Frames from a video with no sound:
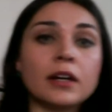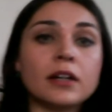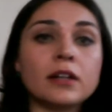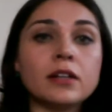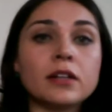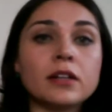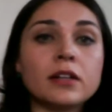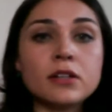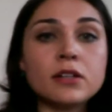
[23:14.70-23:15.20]

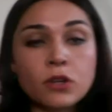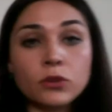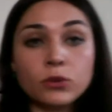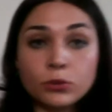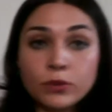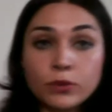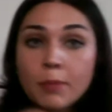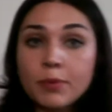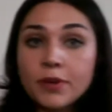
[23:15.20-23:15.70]
So to
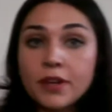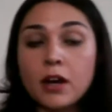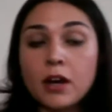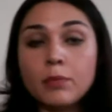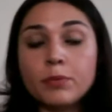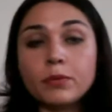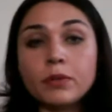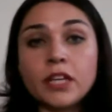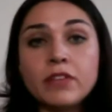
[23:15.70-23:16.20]
wrap it
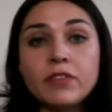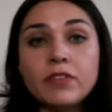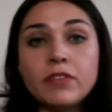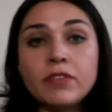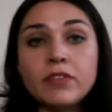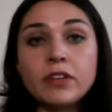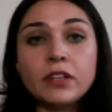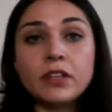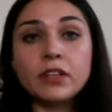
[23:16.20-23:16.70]
up,
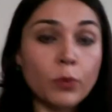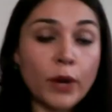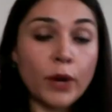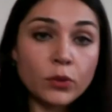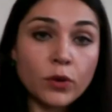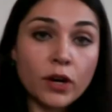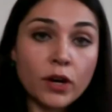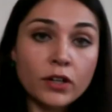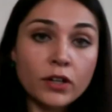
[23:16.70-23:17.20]
even when
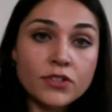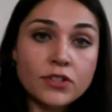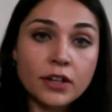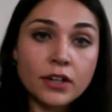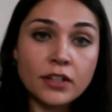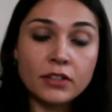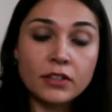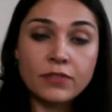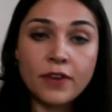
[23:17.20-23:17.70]
you are
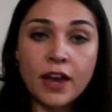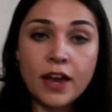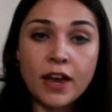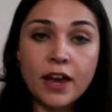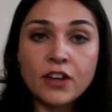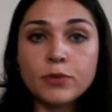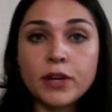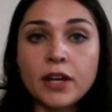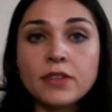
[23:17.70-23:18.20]
starting fashion
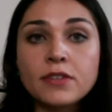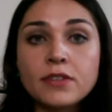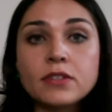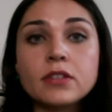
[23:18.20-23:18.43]
brands,